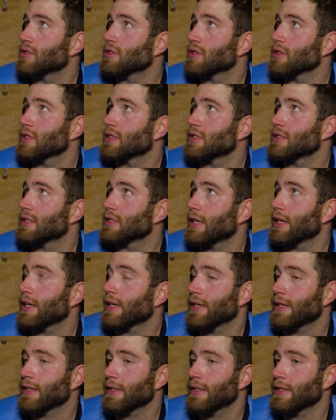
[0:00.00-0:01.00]
So it's
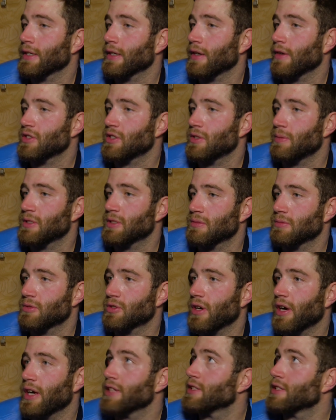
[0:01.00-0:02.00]
obviously been some
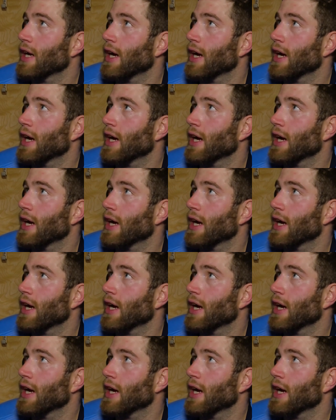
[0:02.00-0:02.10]
trying